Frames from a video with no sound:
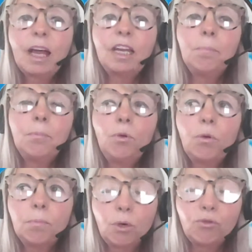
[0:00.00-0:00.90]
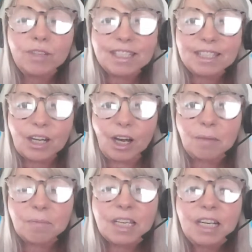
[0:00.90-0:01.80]
And in more recent
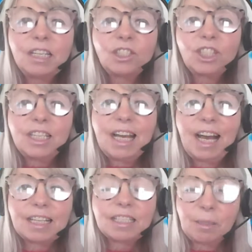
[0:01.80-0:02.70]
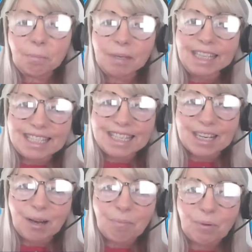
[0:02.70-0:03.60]
times, she has
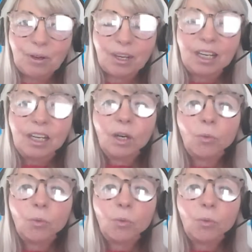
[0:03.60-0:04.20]
completed her book,